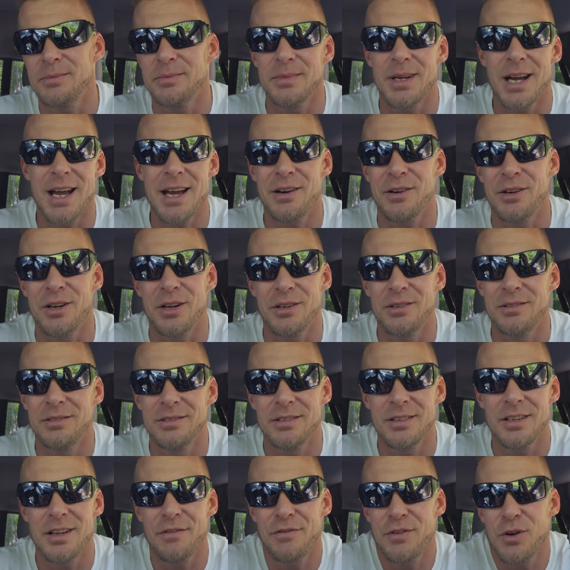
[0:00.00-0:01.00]
don't know,
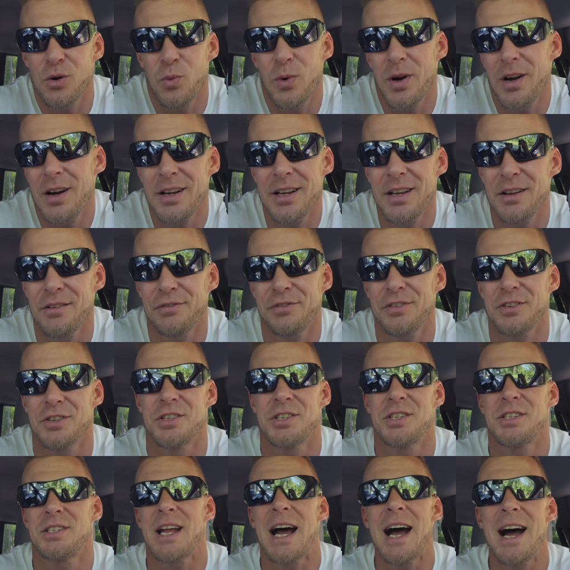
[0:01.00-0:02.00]
if you're wearing it for
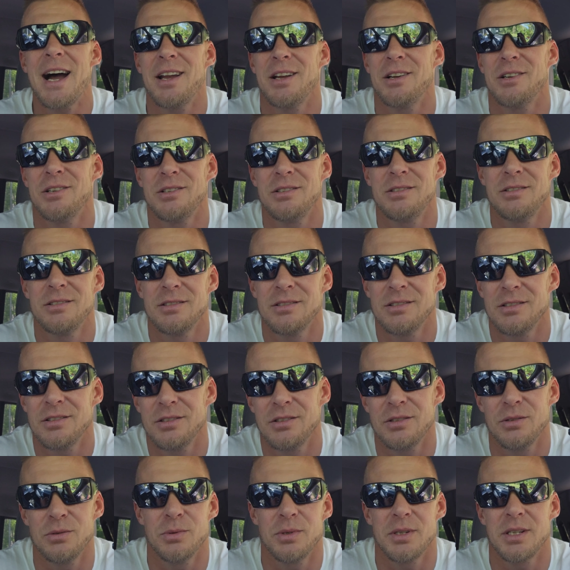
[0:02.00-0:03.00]
style,
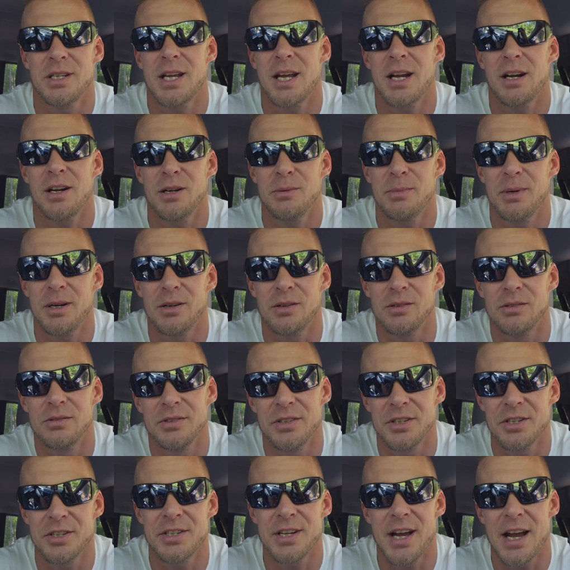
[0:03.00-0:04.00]
you would care about
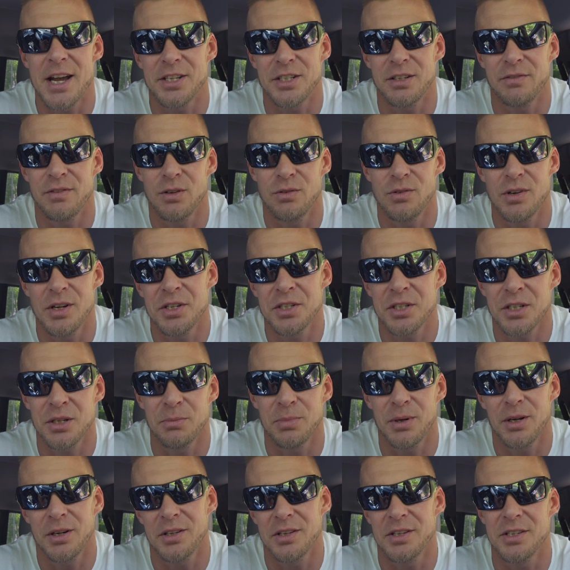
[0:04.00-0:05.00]
the size of your wrist
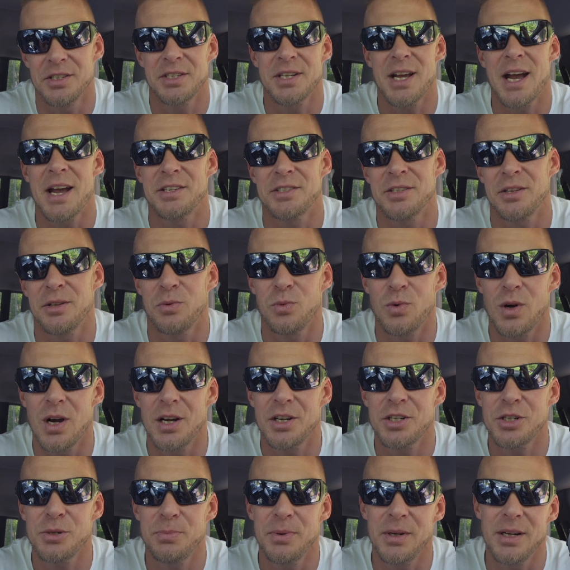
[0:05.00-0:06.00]
compared to the size of the
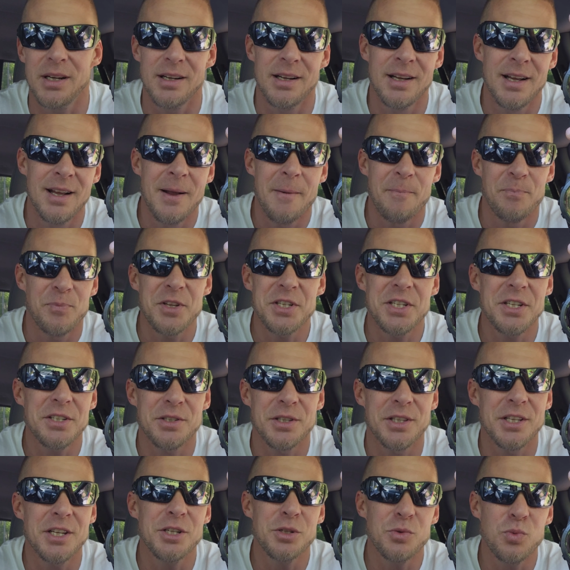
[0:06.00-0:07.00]
watch, but
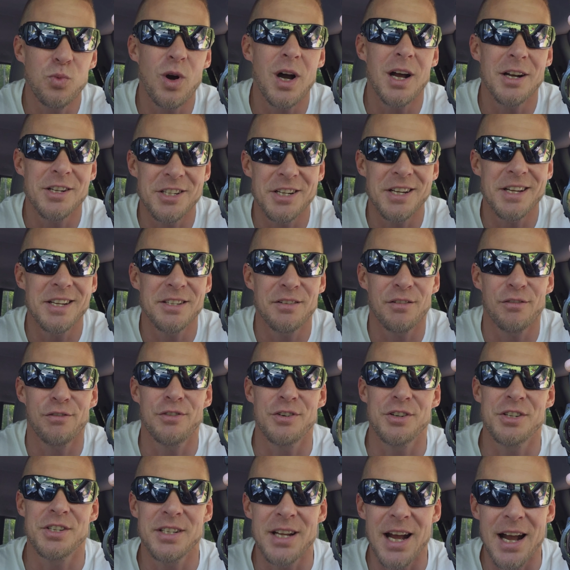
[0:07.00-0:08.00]
this watch isn't
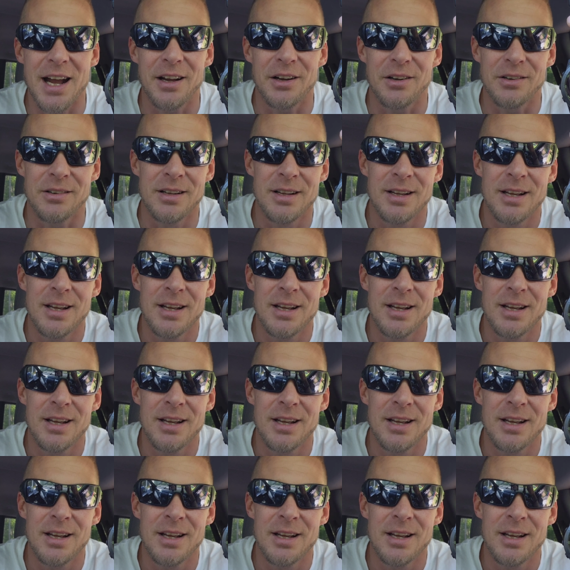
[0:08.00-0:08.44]
for style.